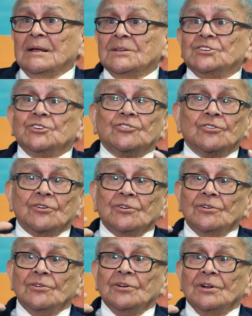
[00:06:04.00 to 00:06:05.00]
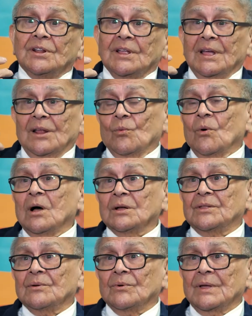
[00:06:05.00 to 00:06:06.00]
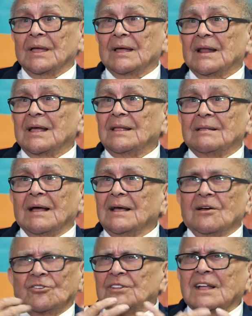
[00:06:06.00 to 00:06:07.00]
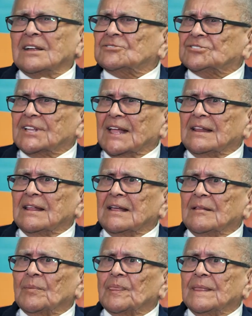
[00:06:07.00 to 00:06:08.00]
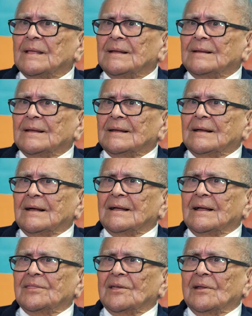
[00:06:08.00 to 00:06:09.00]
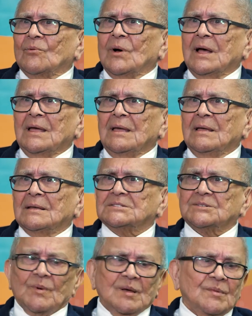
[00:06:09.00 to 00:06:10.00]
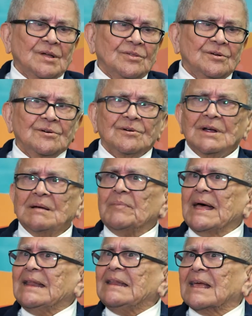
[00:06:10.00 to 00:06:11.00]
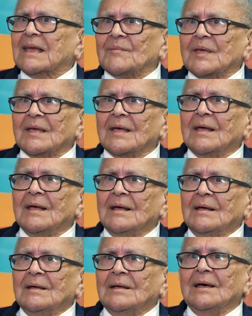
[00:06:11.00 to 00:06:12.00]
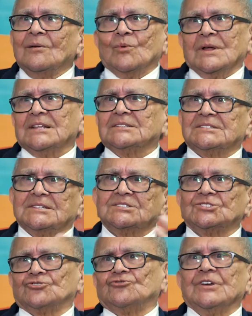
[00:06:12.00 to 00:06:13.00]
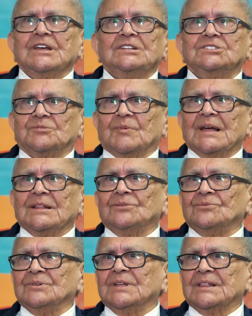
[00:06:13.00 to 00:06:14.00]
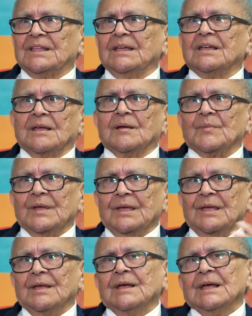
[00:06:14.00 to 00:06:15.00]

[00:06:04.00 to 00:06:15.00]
She turned and walked away, and I couldn't understand that. I thought, why is my mother abandoning me? And what is this strange man doing, taking me